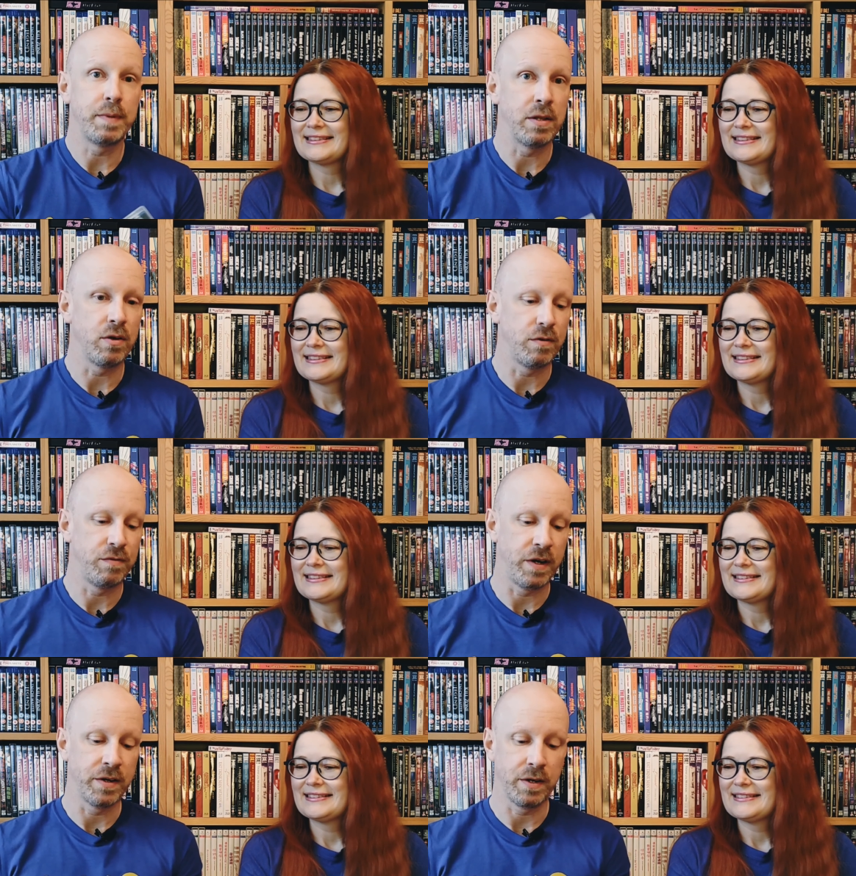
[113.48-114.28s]
Speaker 1: be a lot of
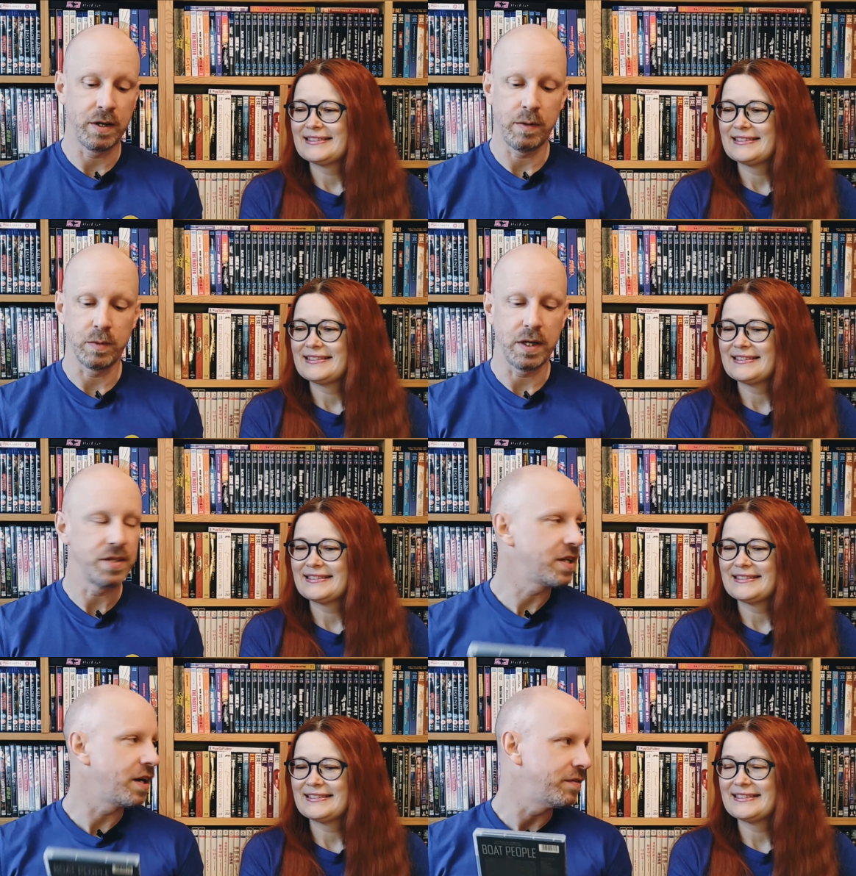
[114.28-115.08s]
fun. I would like
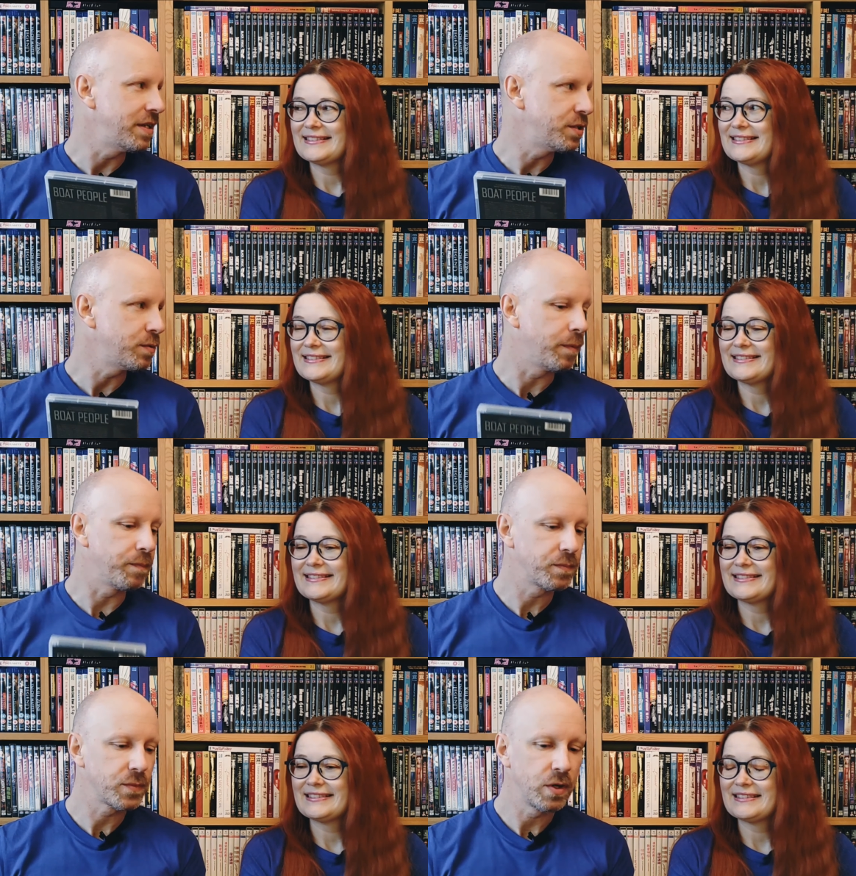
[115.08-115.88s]
to cover this
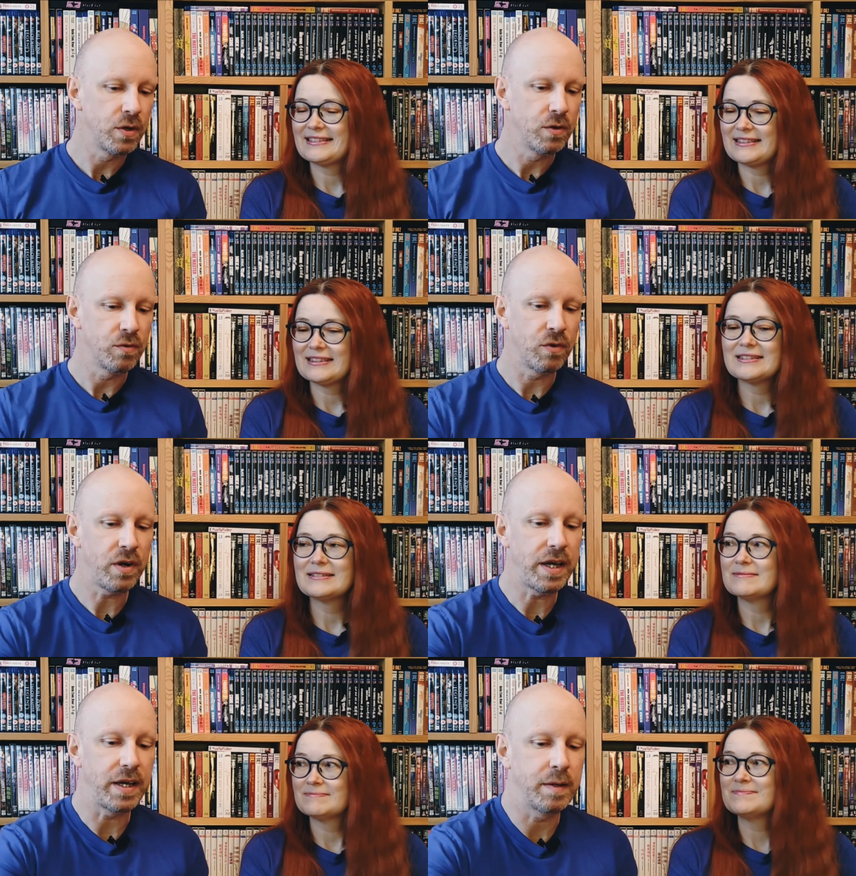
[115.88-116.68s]
one.
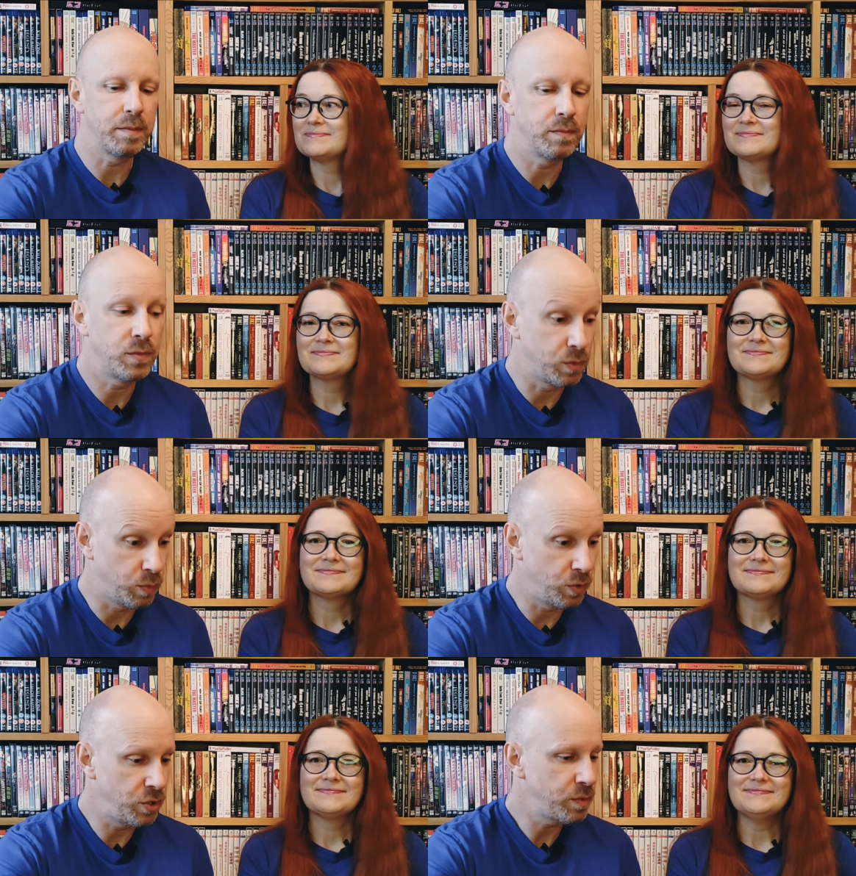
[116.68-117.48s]
Right, um,
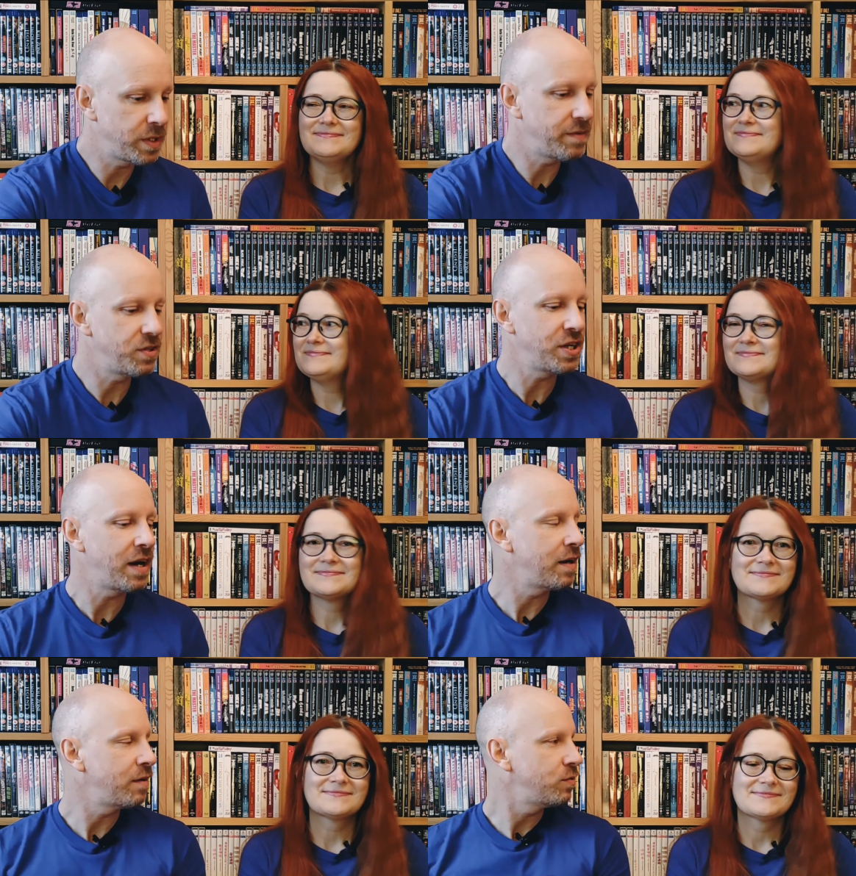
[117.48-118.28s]
one you want to give a
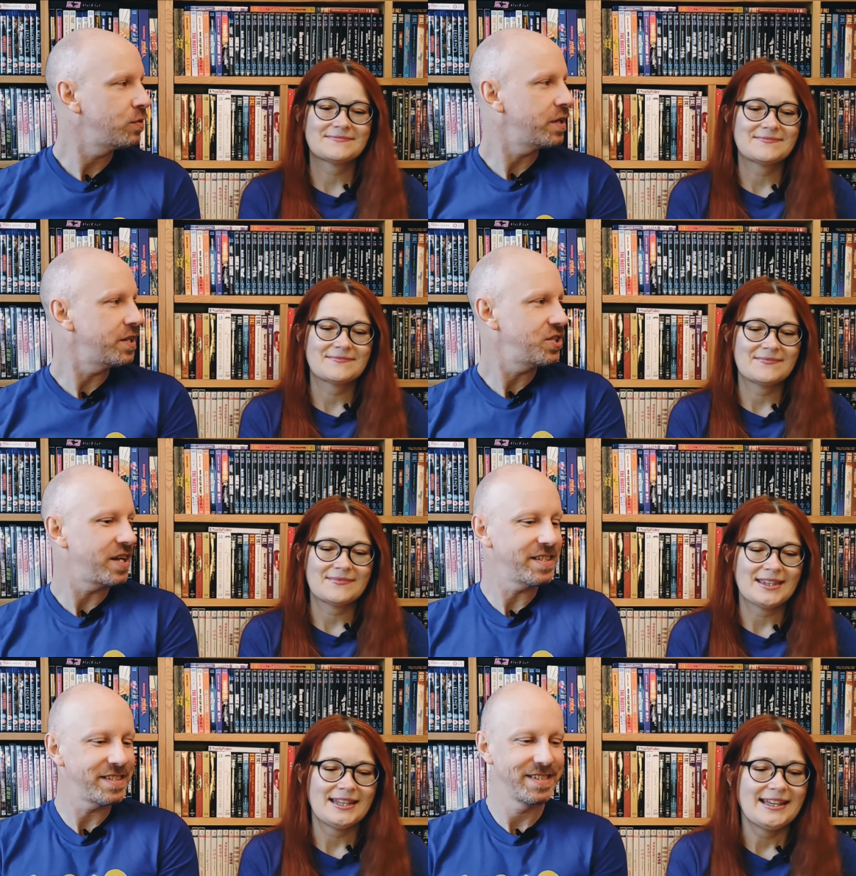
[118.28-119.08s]
shout out for there,
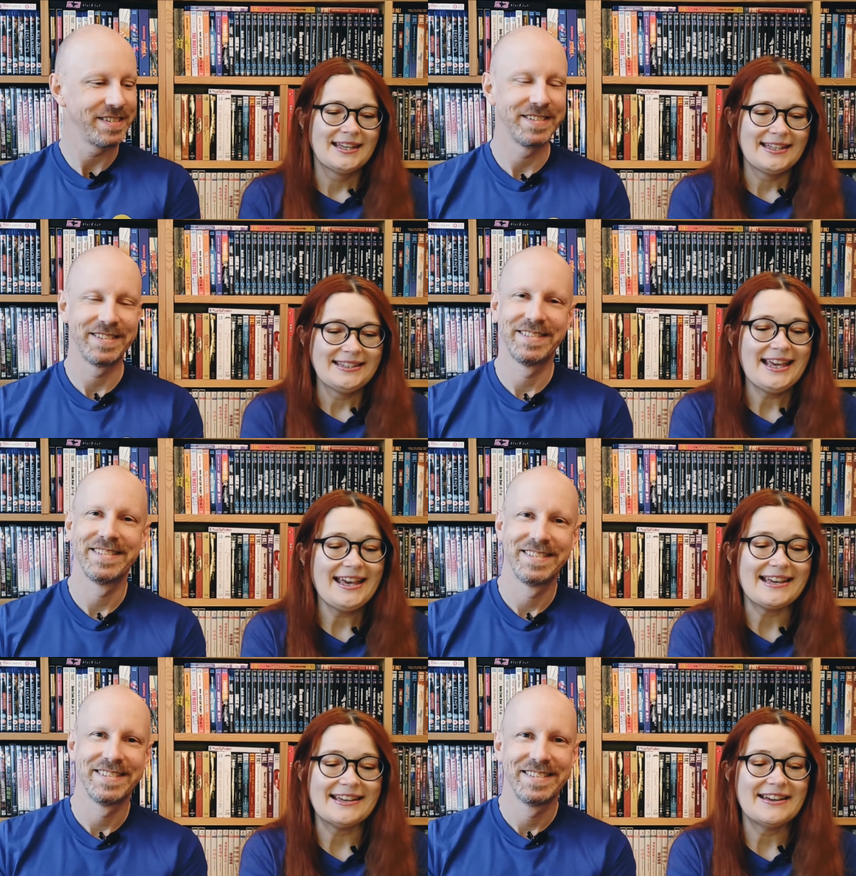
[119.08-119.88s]
Shaz?
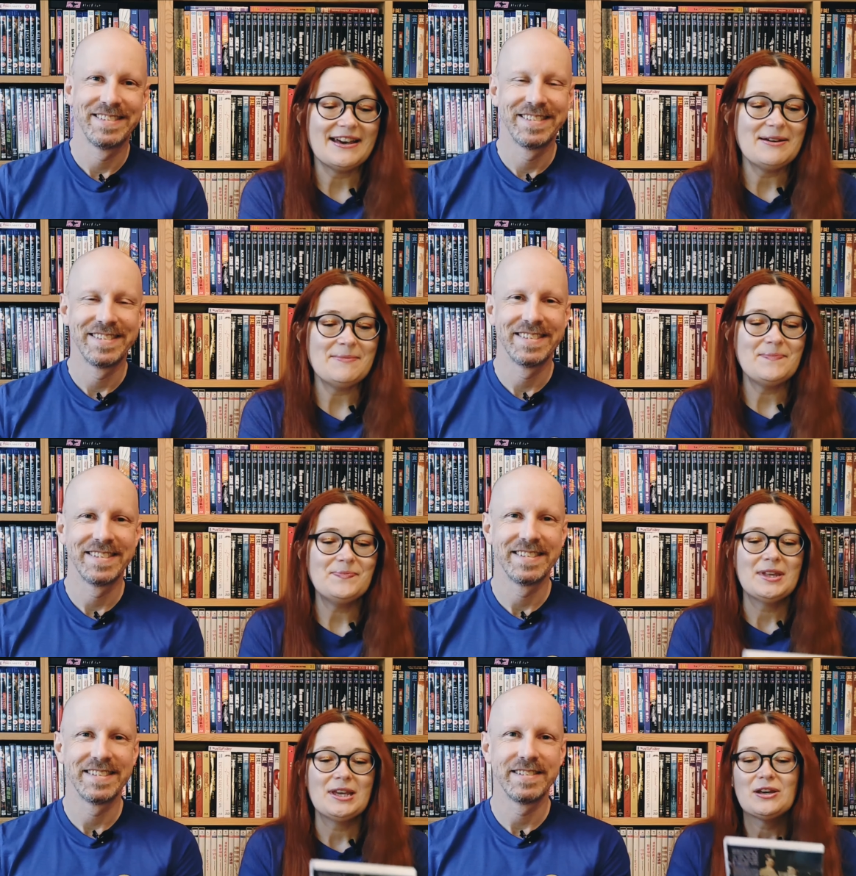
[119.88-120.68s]
Speaker 2: Yeah,
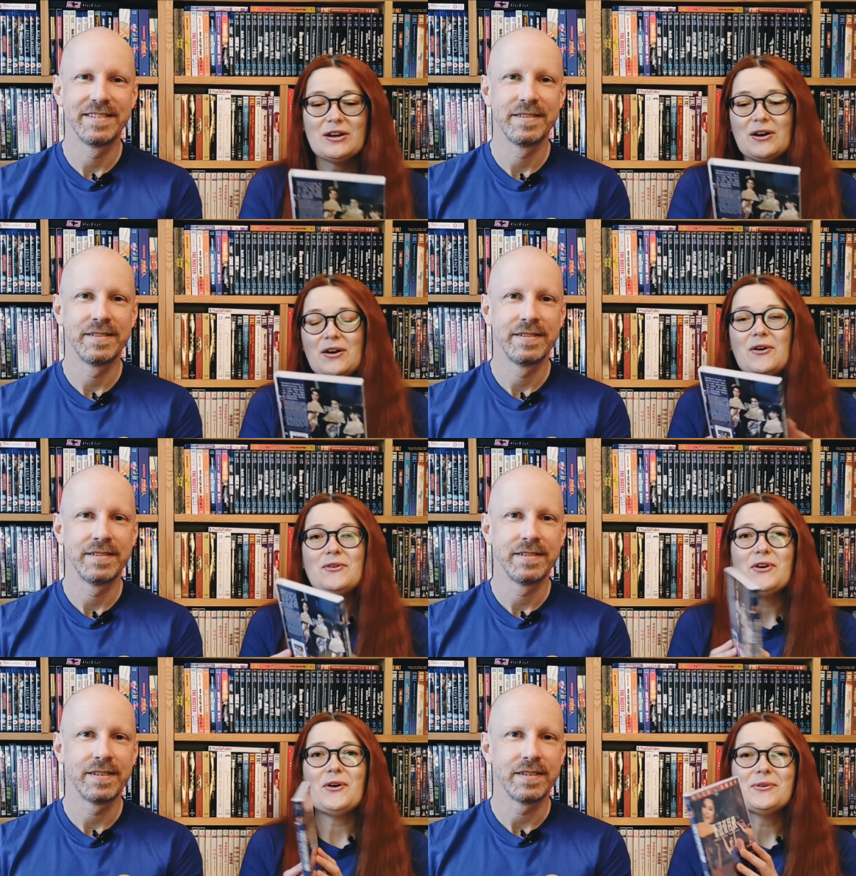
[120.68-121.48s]
um,
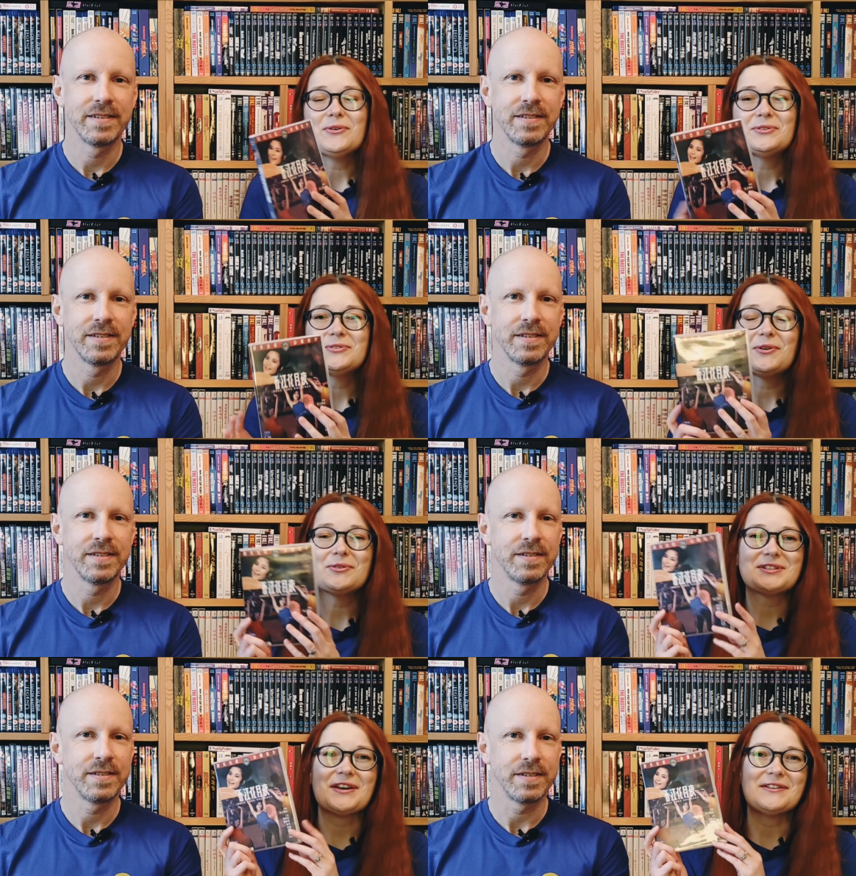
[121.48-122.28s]
Hong Kong
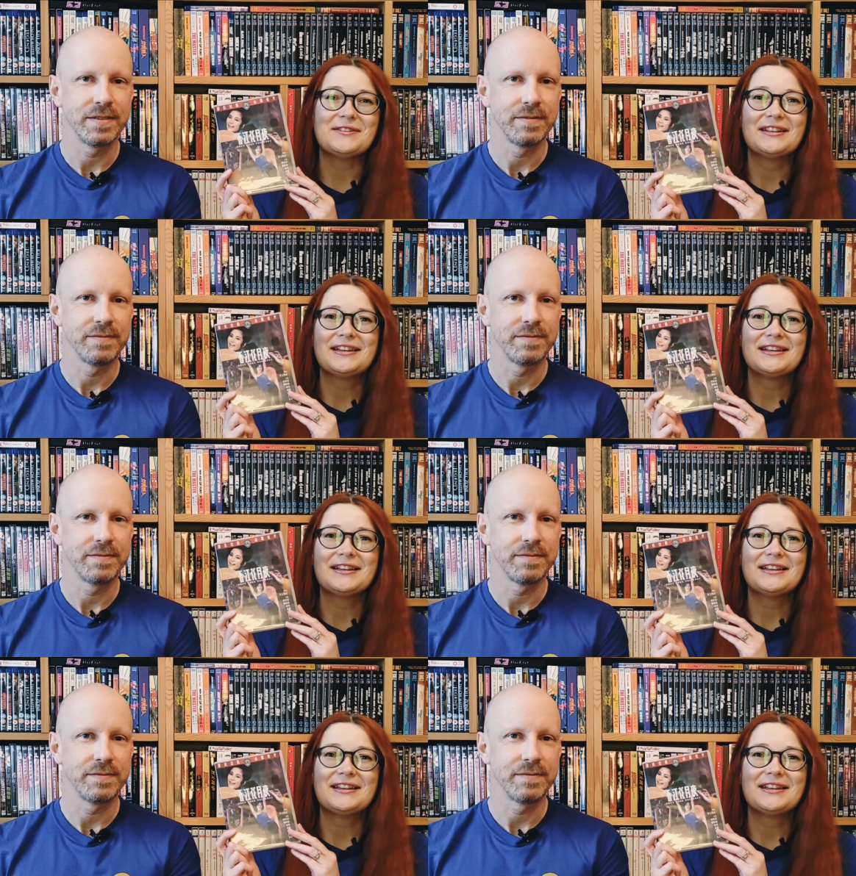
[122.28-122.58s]
Nocturne.